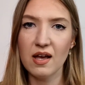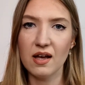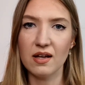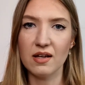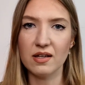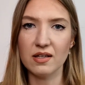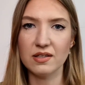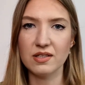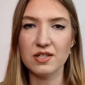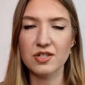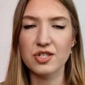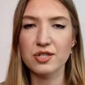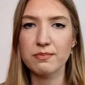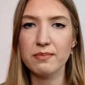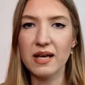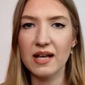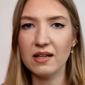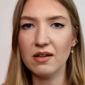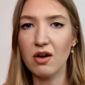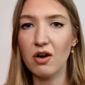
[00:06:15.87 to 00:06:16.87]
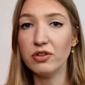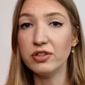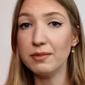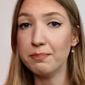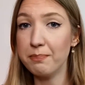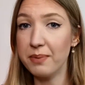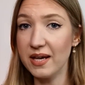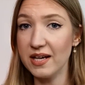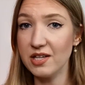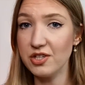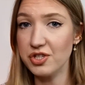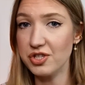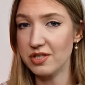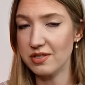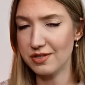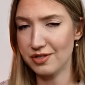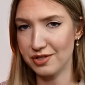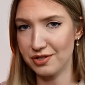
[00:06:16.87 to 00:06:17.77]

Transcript: the smell on the pages.